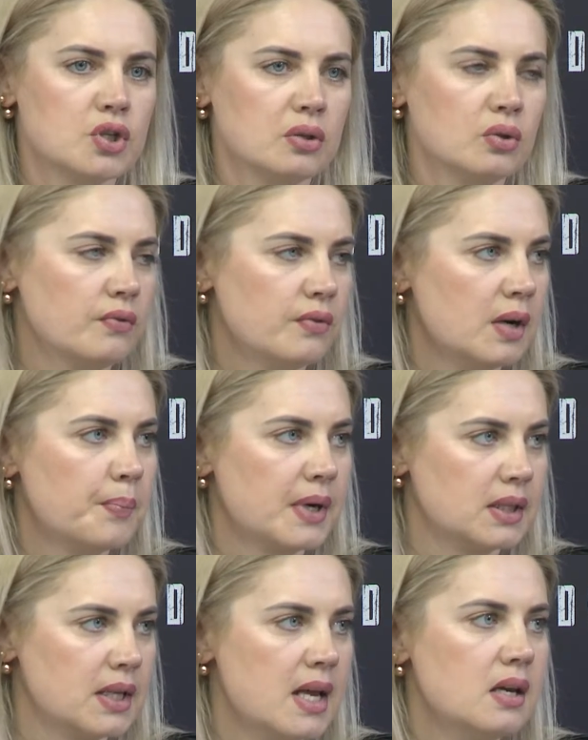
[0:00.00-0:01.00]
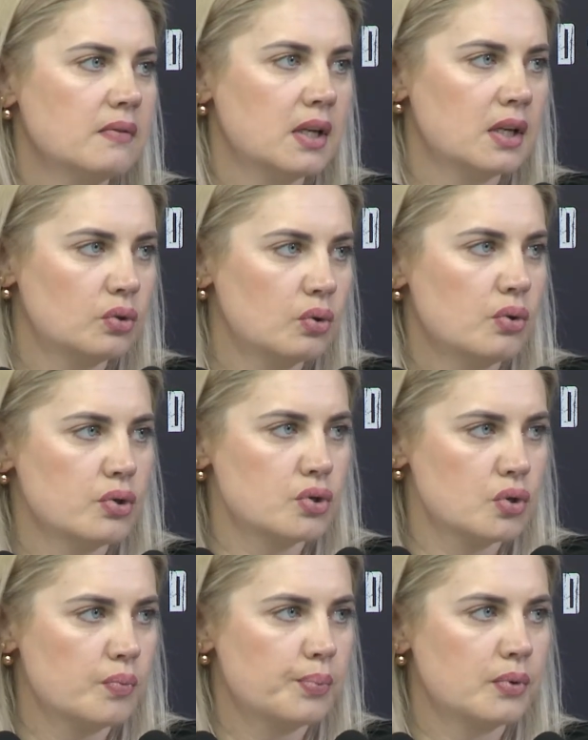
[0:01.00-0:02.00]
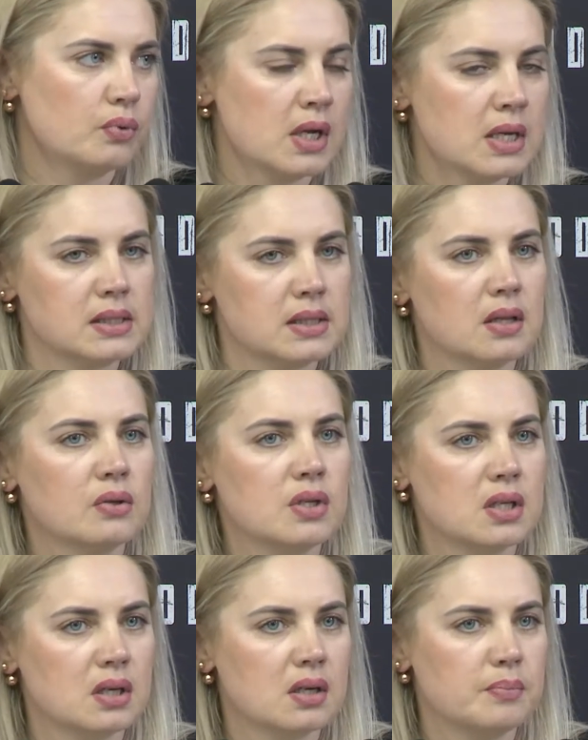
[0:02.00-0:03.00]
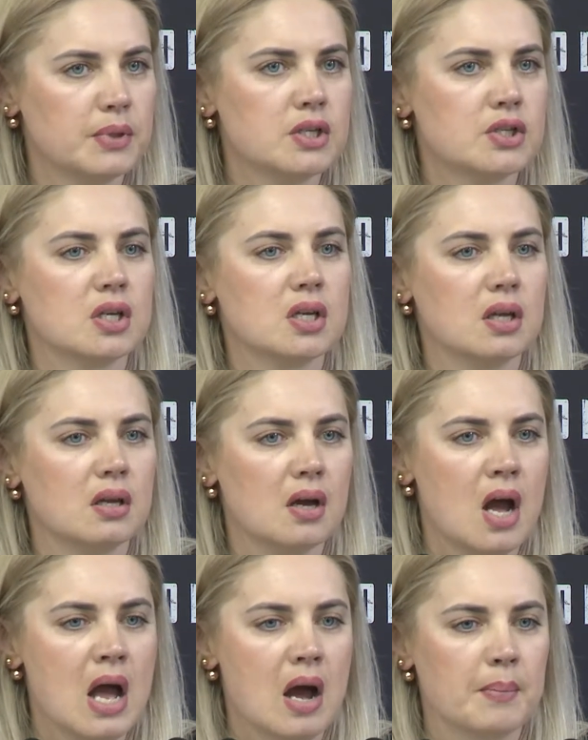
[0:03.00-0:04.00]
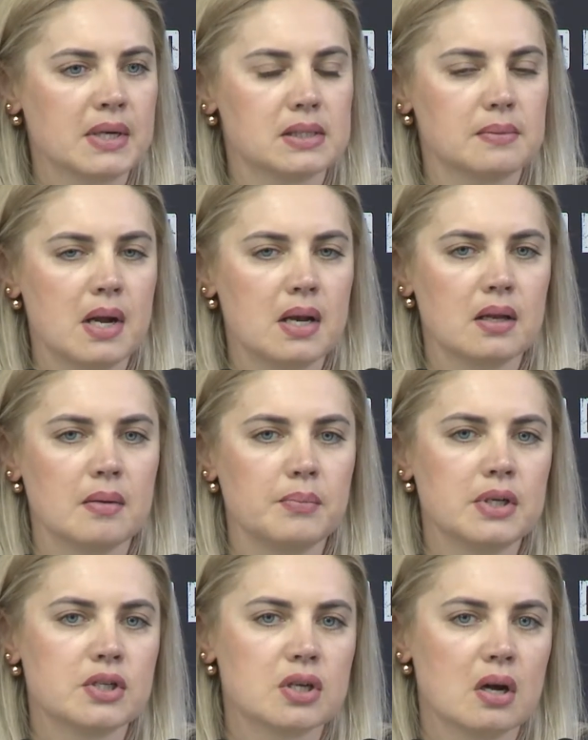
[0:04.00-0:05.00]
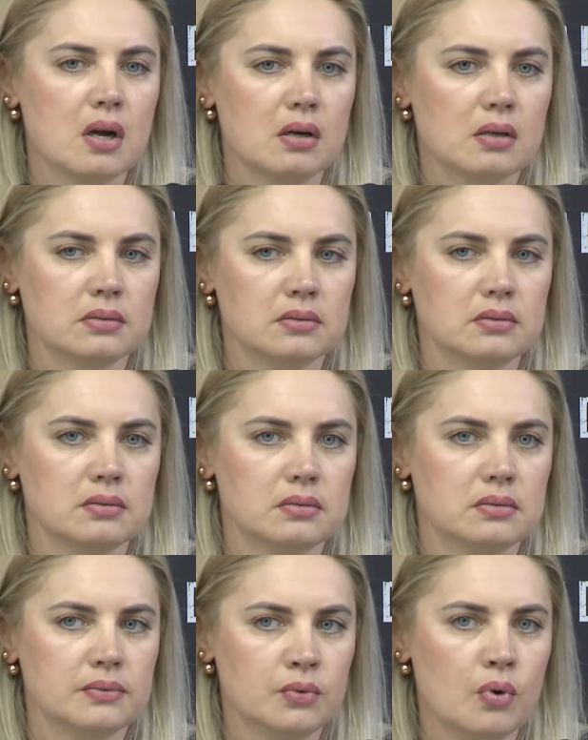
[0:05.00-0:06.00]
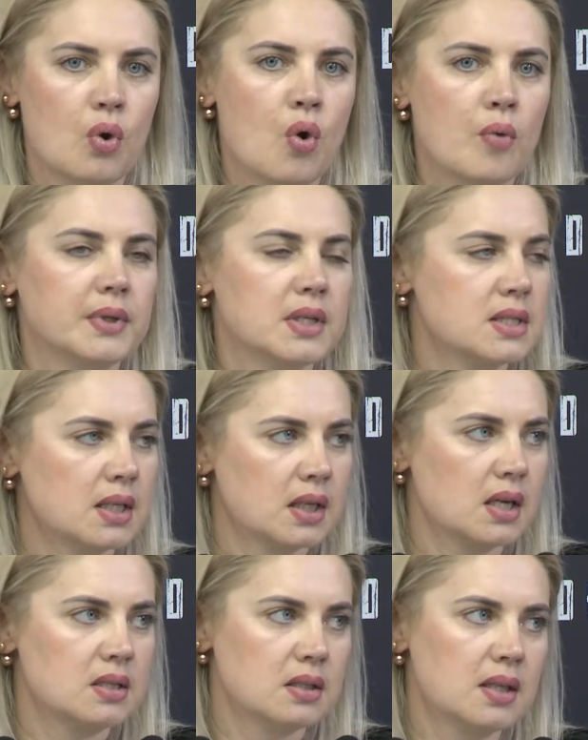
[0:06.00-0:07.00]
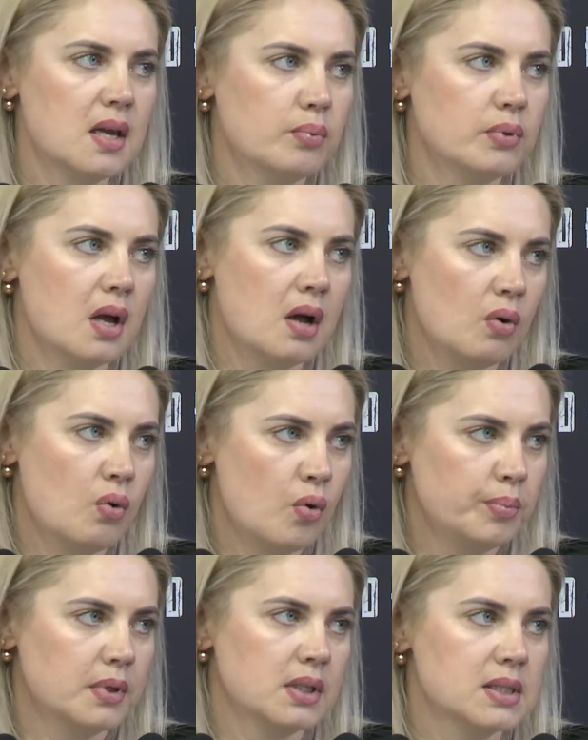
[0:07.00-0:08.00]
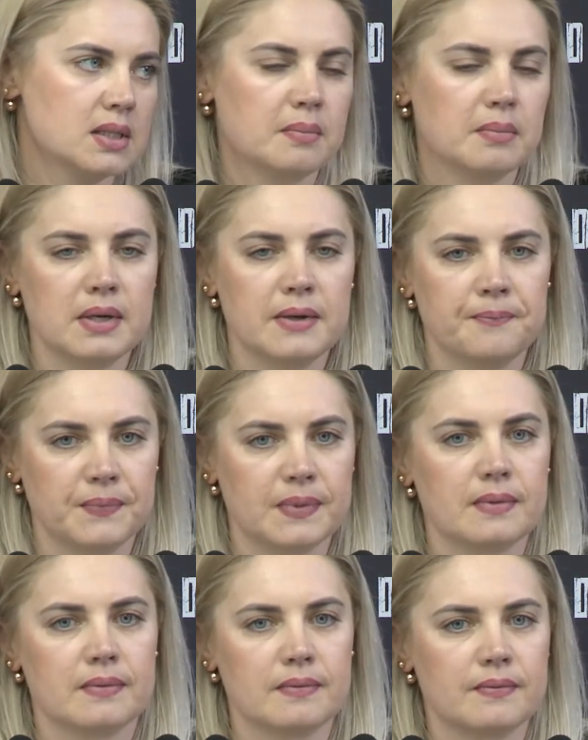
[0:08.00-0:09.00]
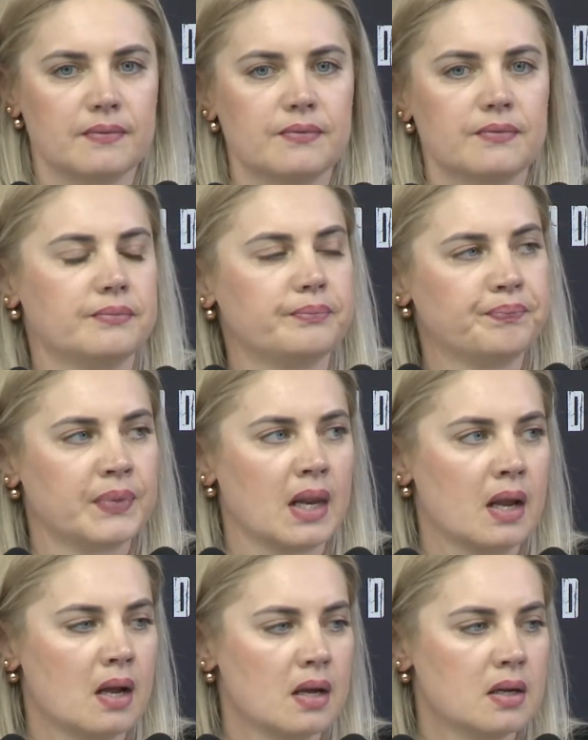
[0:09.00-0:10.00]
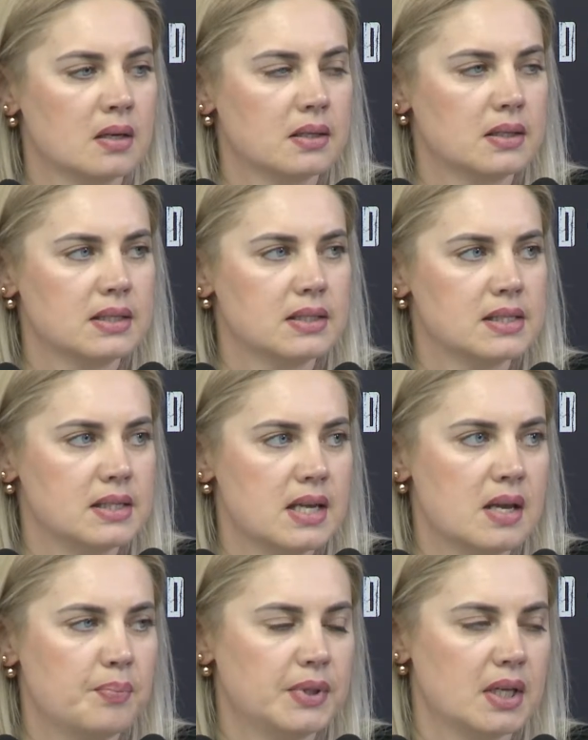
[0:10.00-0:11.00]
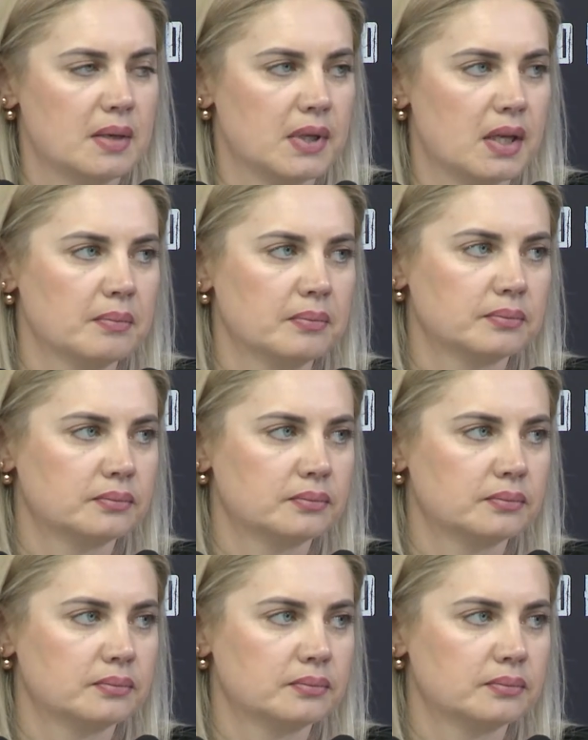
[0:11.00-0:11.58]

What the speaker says: all territorial communities have such hubs, but we're very active and we actively involve partners to increase the number of such hubs to cover all children